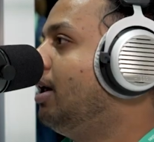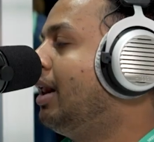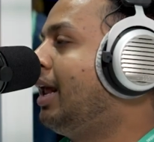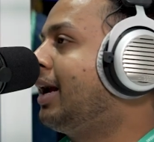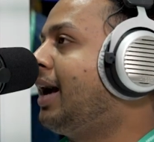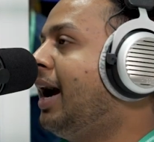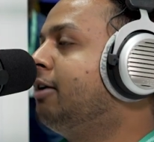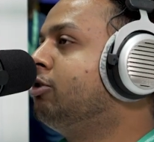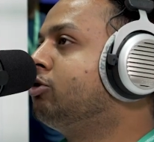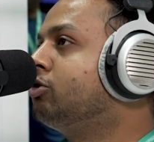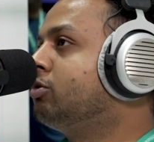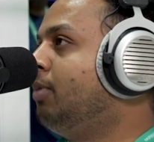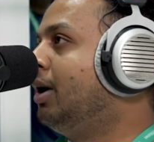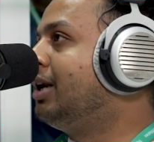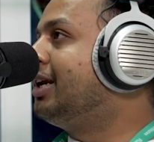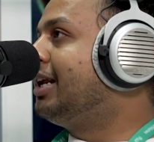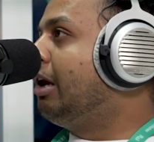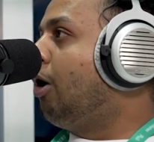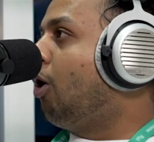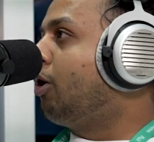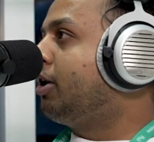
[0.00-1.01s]
Like I use
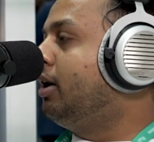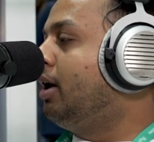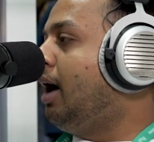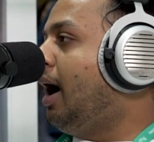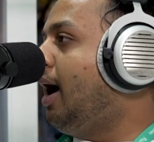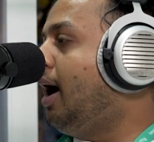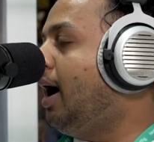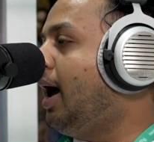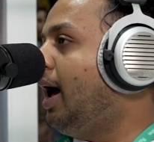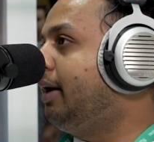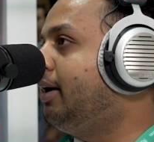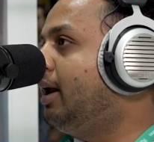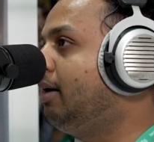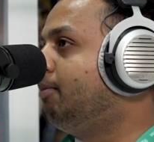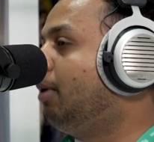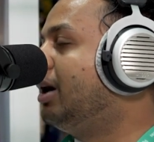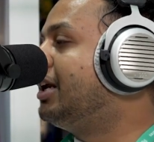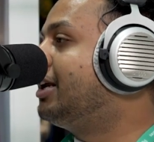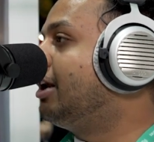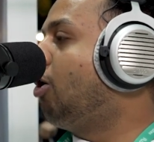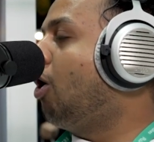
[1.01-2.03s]
multi-login, and
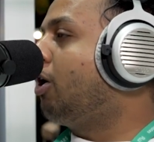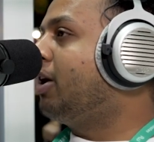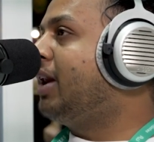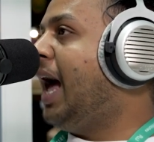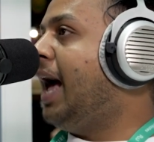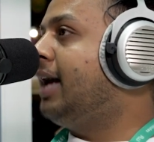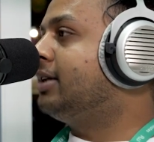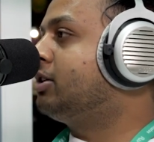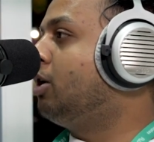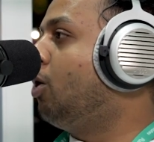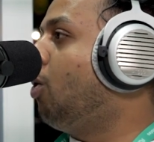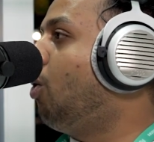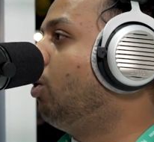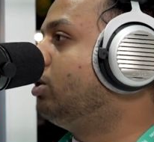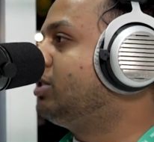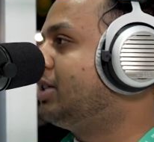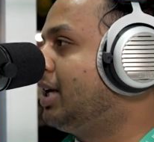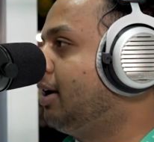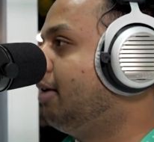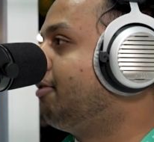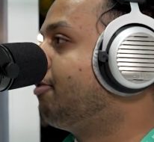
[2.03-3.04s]
multi-login has their own
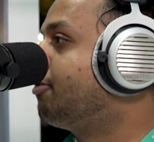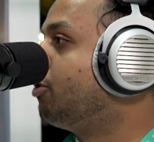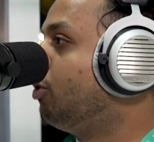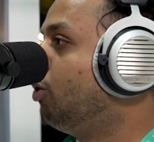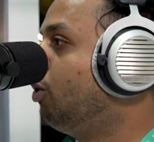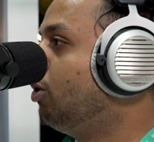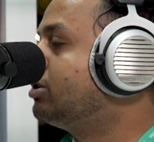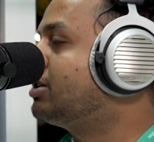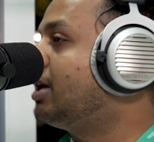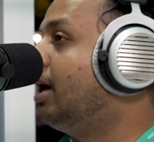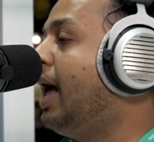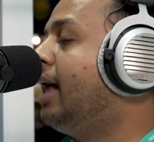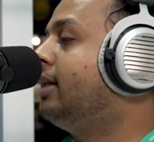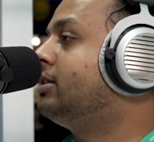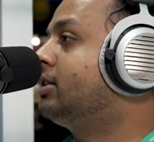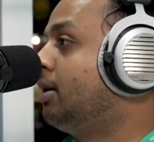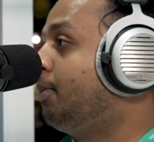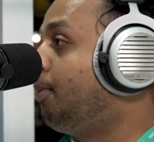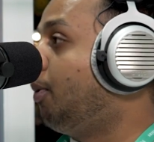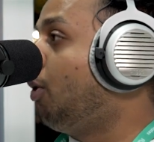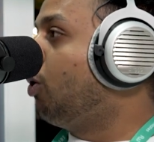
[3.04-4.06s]
set of rules and
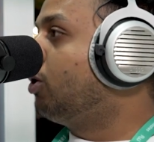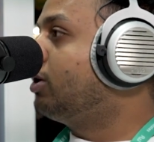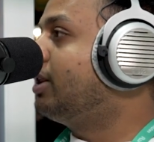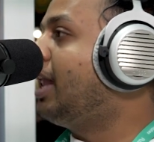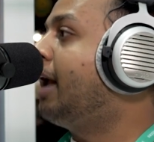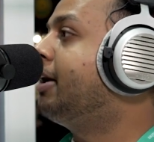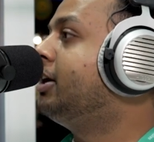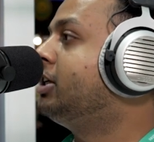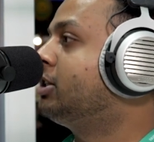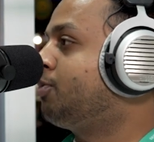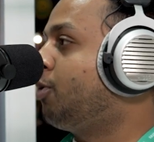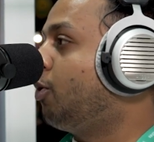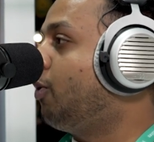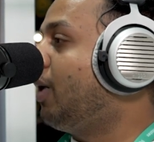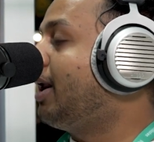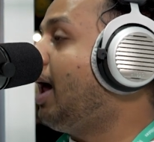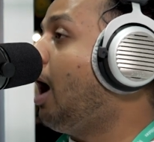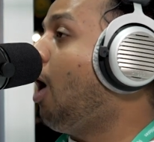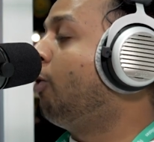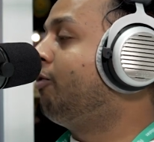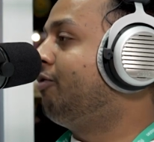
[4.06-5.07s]
support that it's
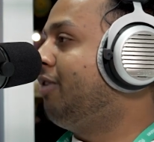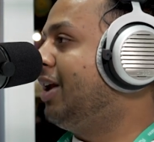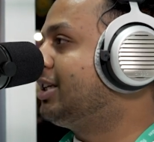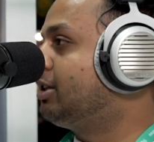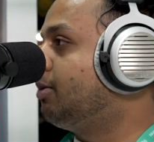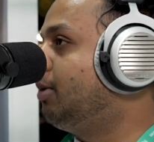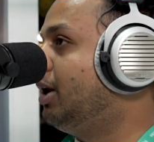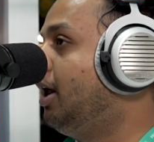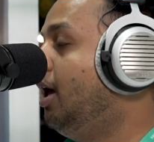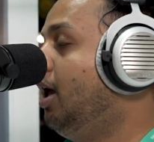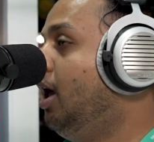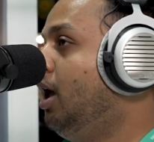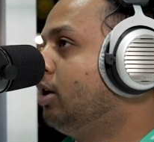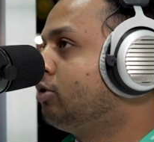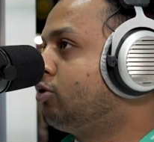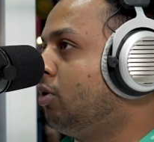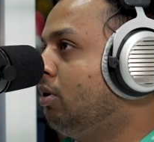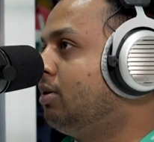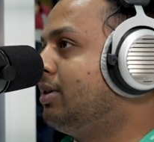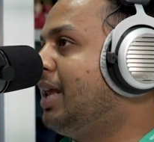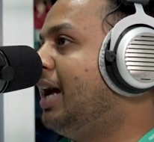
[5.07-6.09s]
provided, how flexibly.
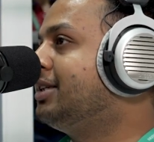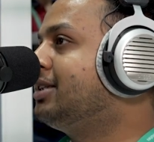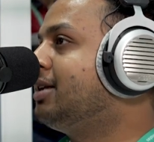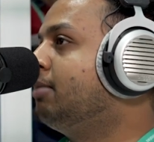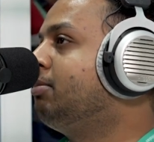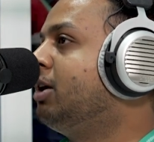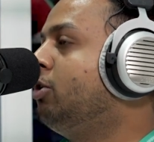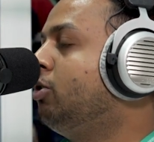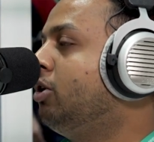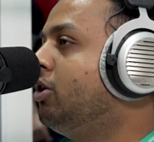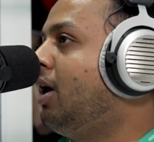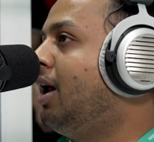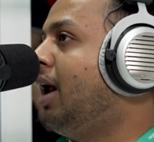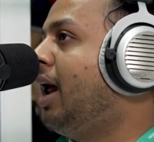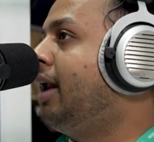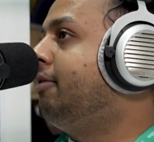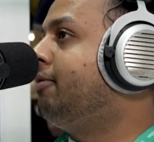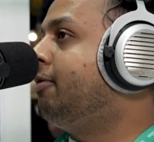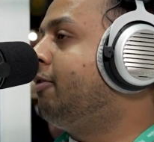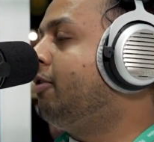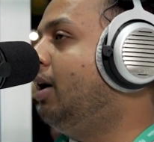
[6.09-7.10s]
So that is something you need,
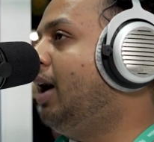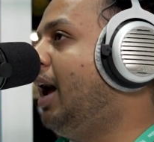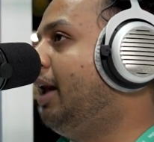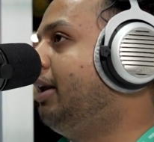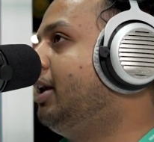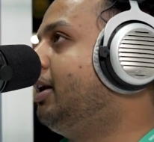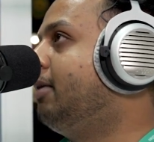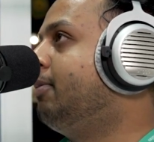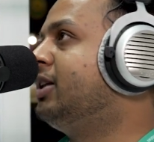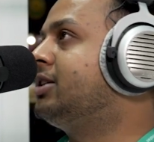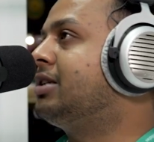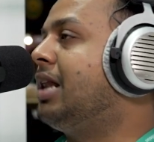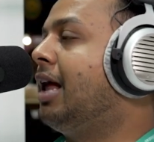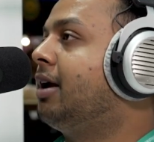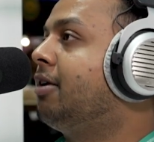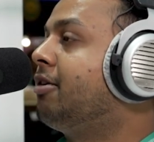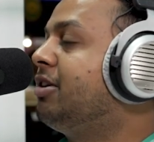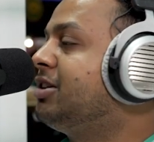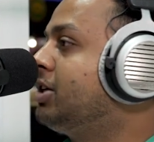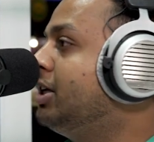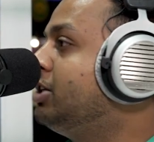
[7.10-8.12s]
and it depends, like
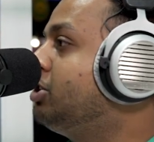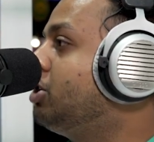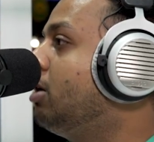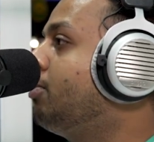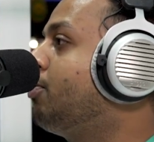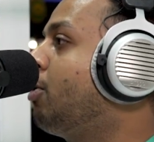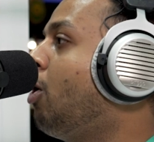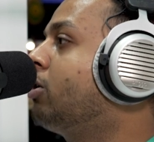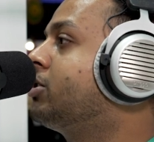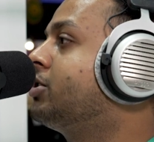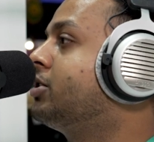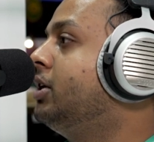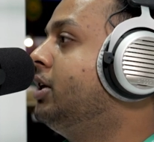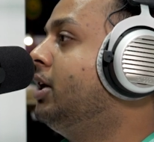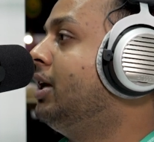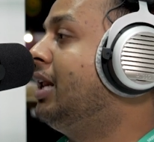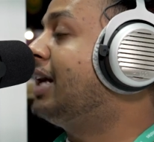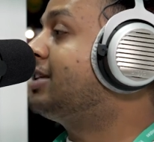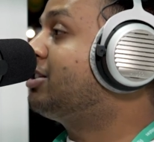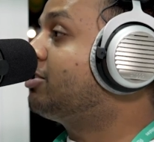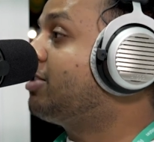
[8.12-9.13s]
a residential
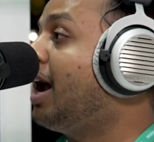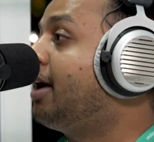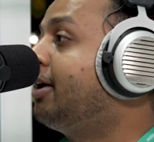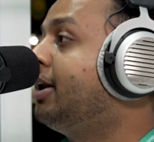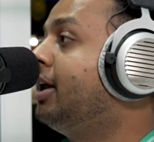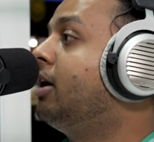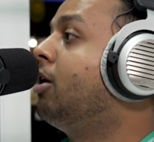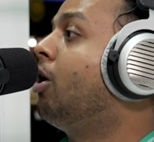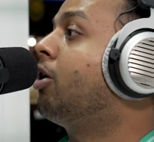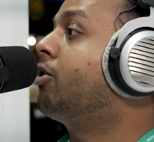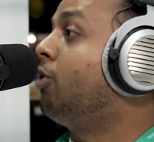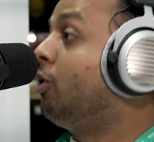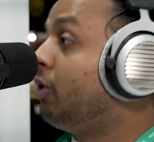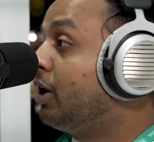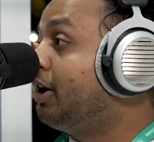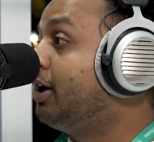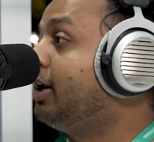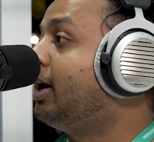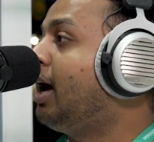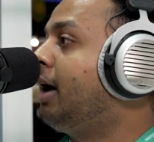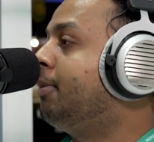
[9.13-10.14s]
proxy, like static or
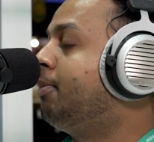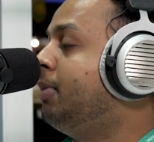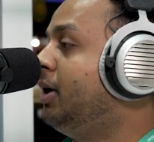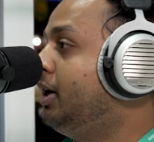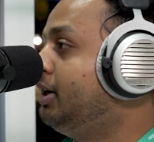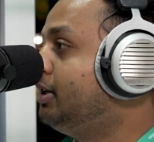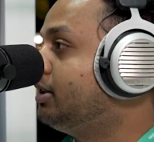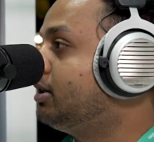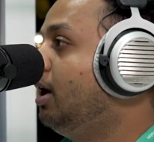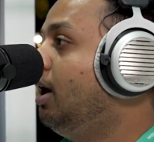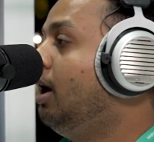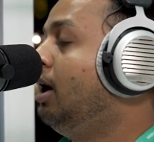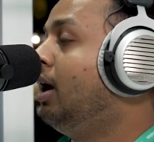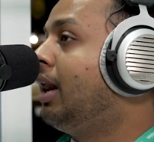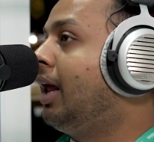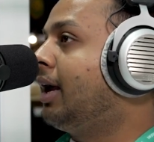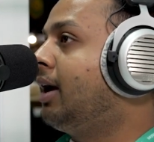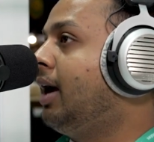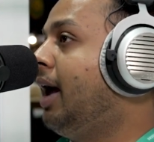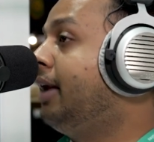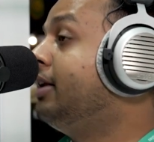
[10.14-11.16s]
rotating IPs,
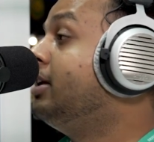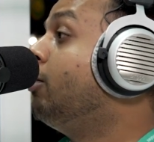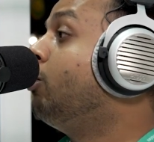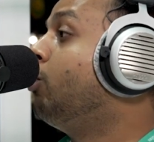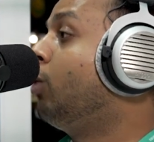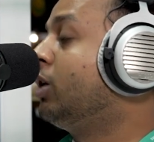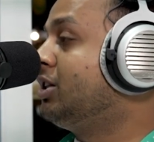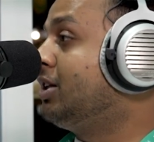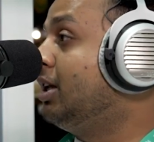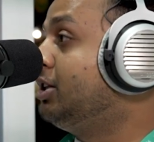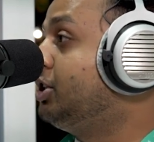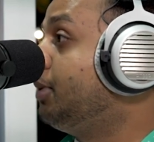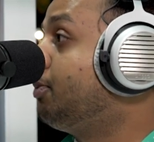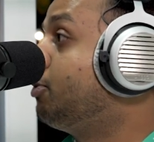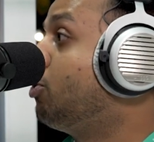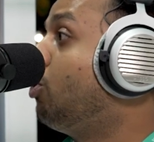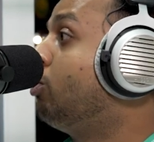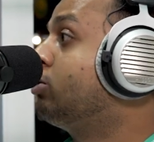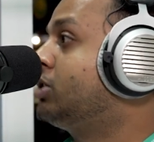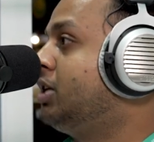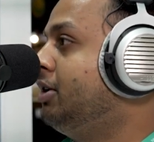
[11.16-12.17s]
like, and what is the zip
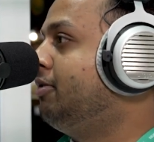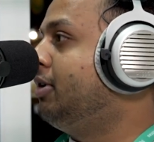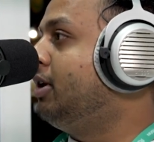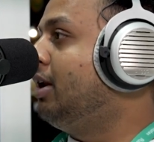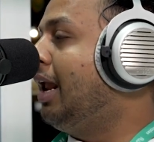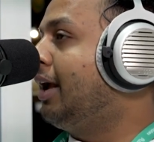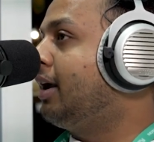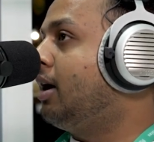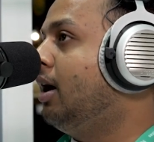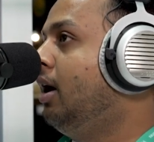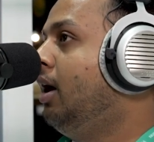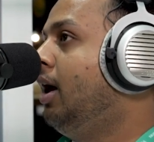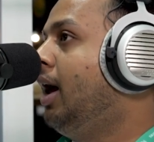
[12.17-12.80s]
codes even, like.